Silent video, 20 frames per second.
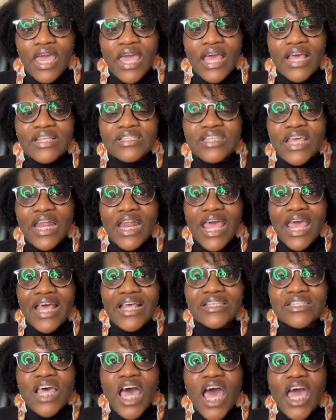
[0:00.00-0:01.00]
is that
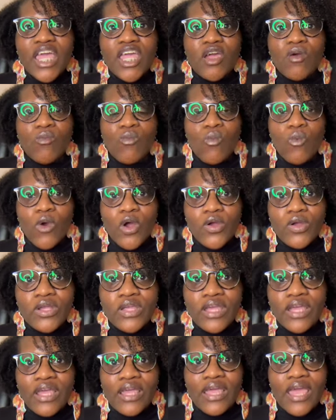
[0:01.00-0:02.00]
as I am
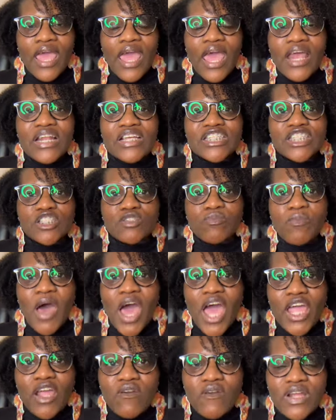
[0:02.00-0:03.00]
working and
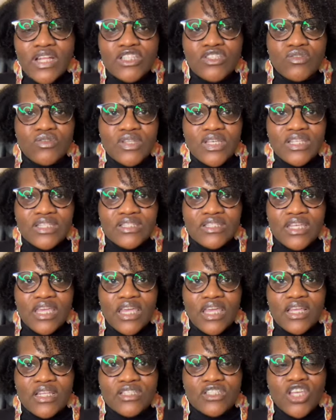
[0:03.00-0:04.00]
aspiring to these
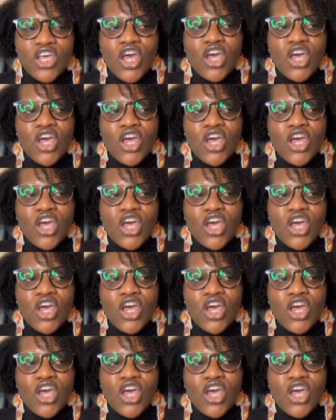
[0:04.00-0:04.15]
things,